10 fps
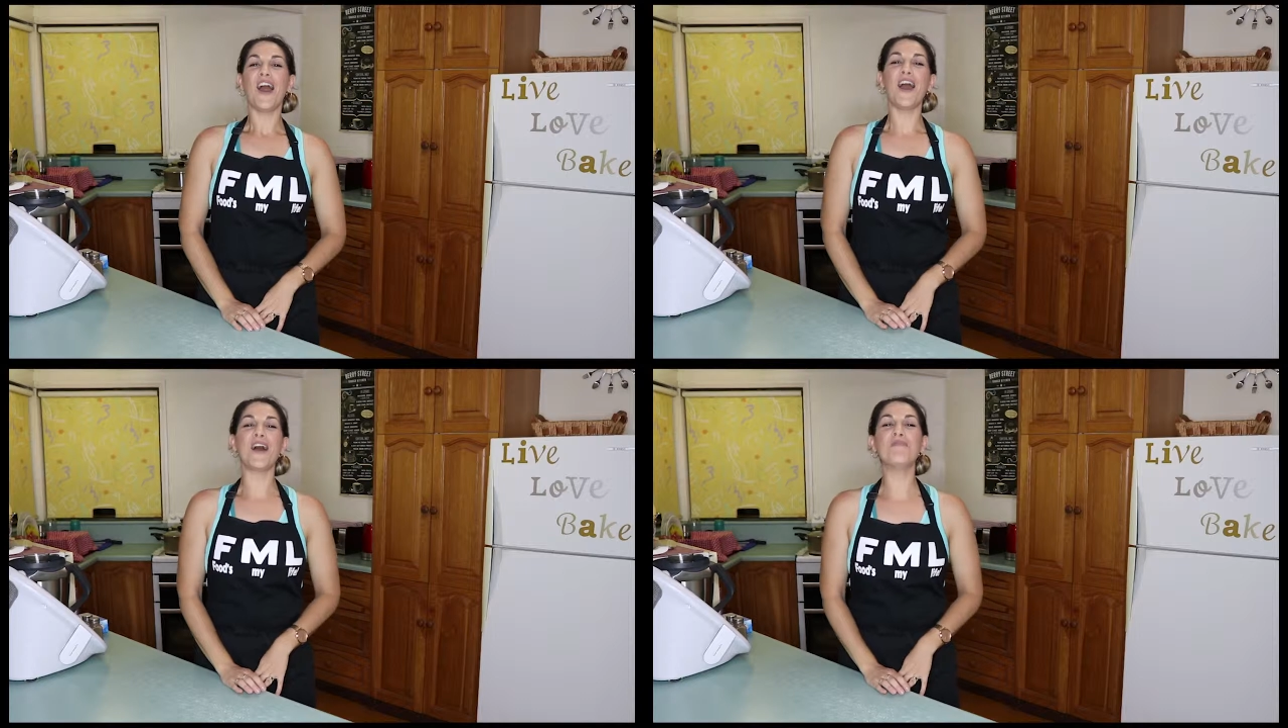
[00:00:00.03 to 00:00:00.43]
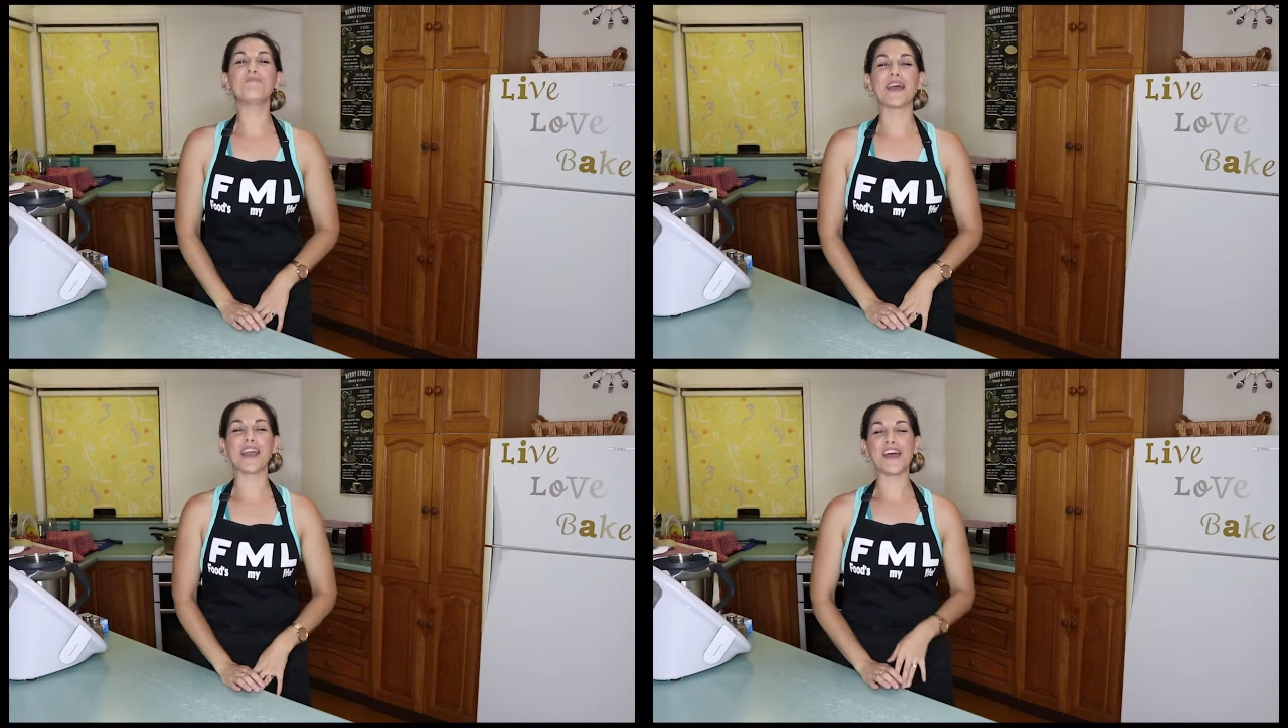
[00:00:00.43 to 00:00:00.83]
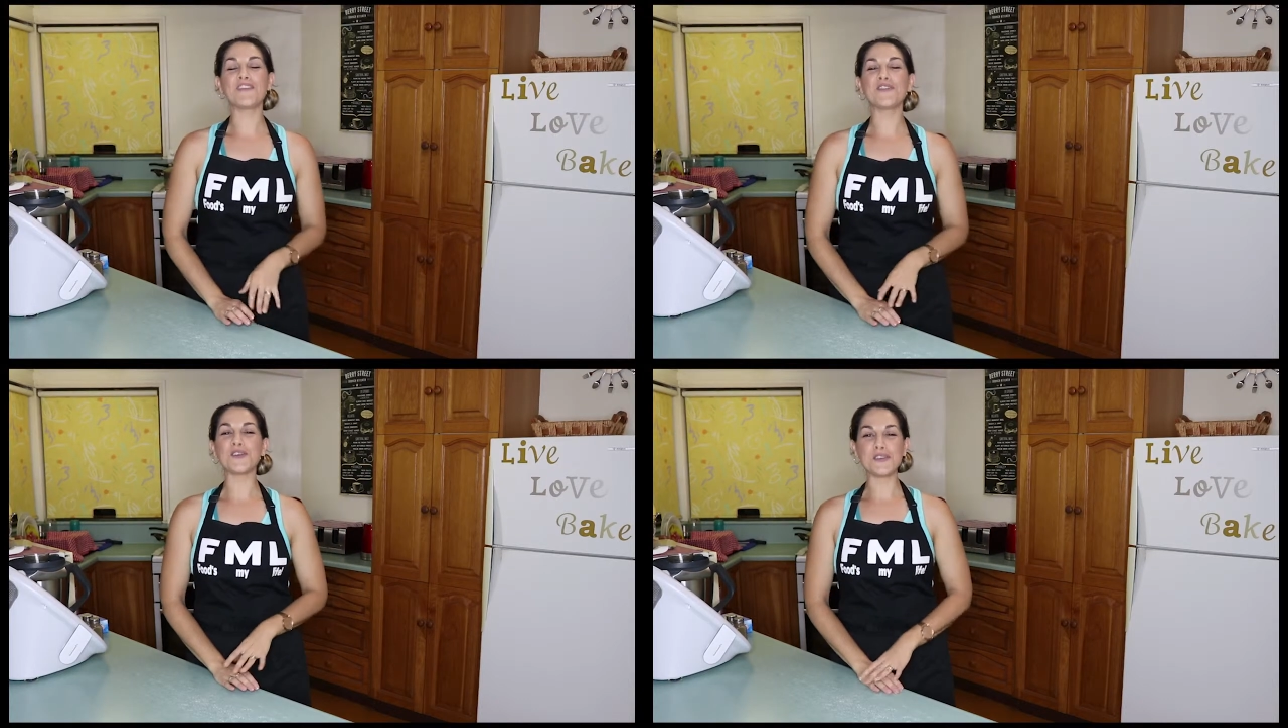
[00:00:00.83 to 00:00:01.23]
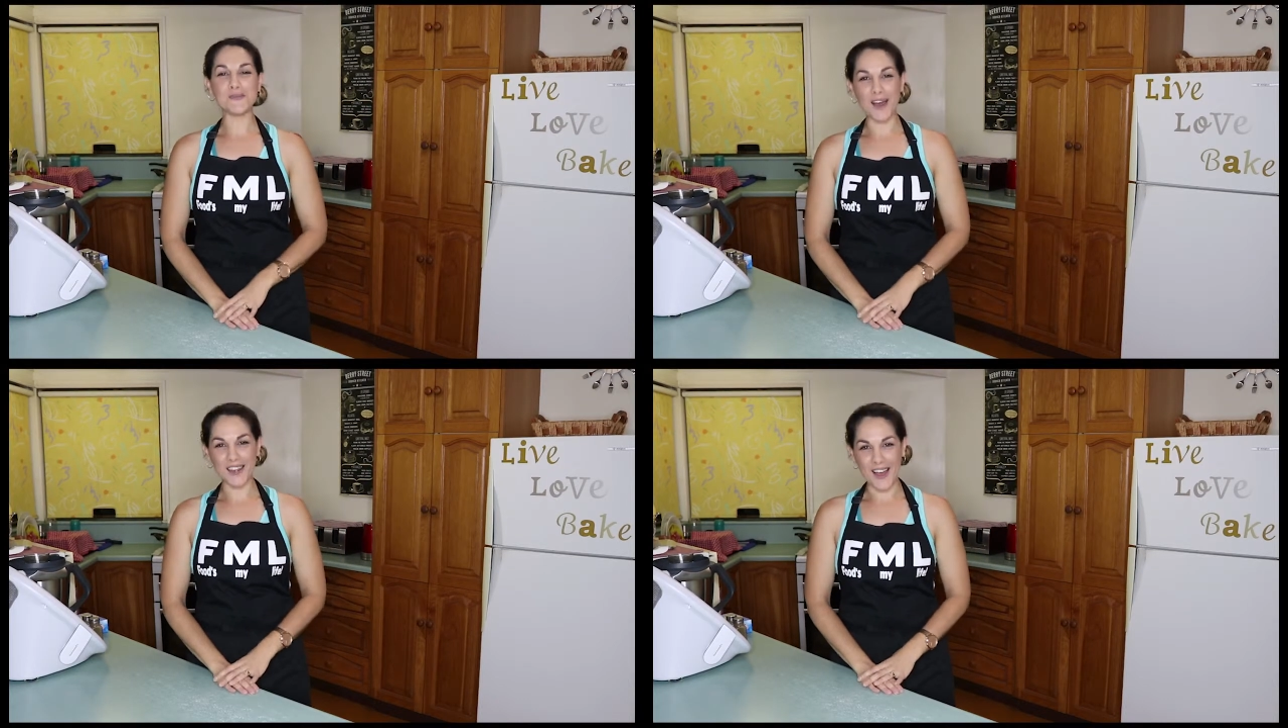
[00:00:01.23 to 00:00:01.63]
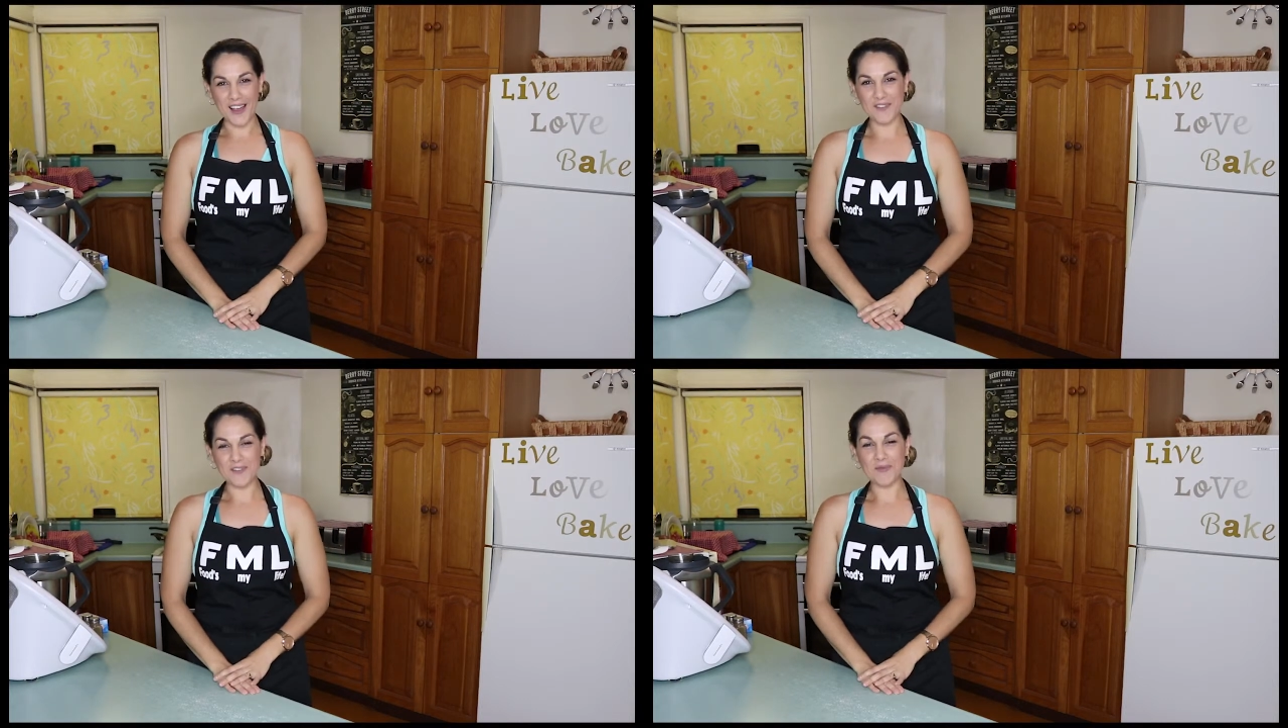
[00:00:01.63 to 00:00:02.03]
Hi, I'm Beck and food's my
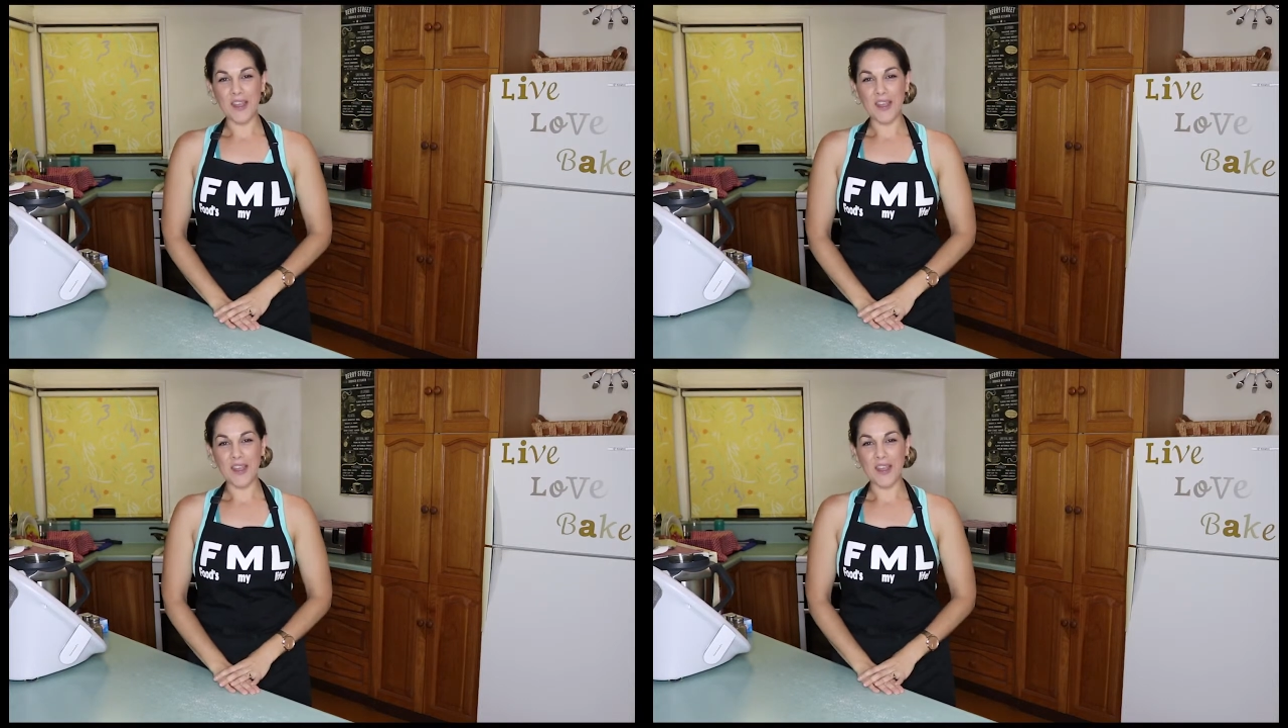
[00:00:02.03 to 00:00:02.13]
life.